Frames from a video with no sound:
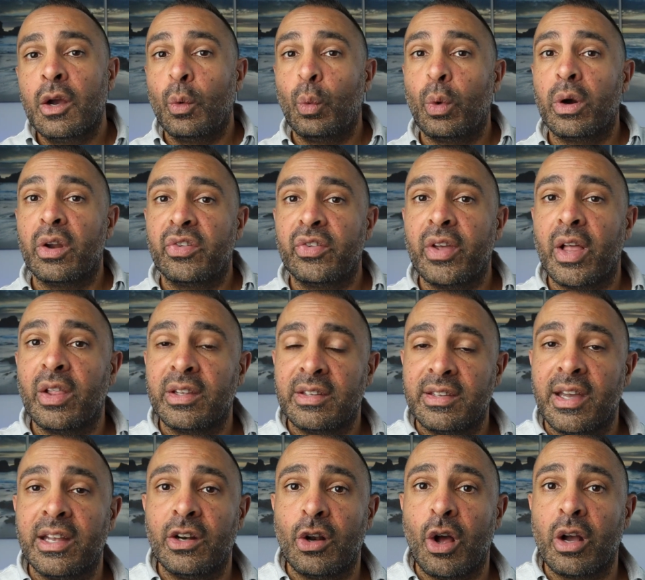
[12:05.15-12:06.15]
whereas selling
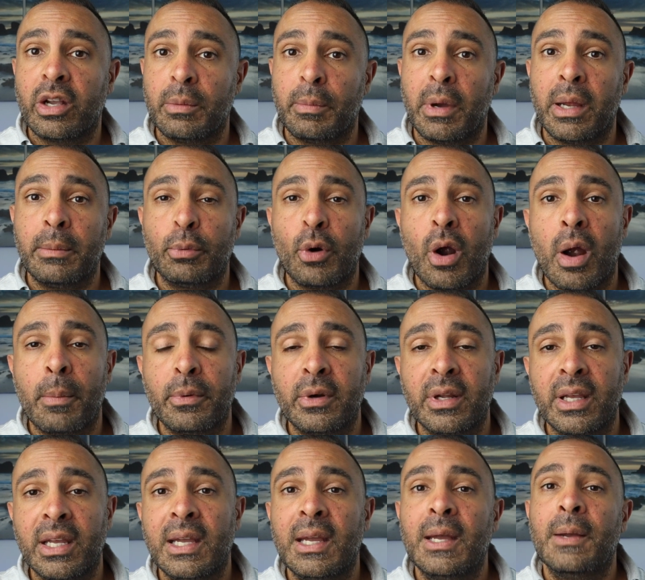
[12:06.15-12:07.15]
tenant-occupied
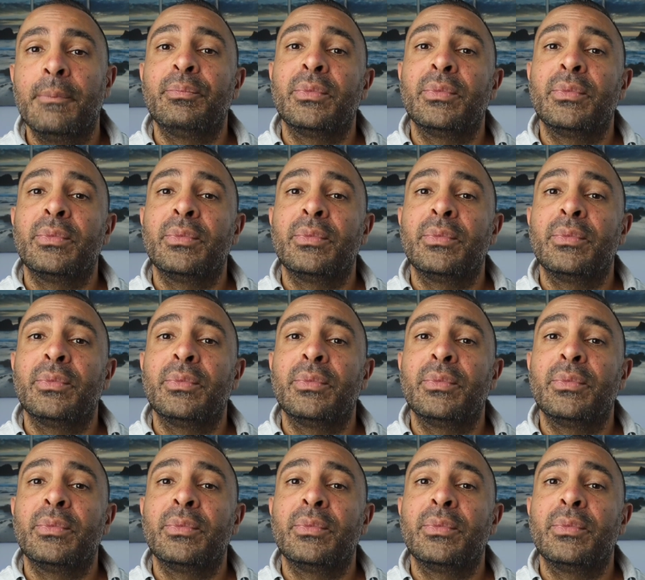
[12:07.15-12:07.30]
property,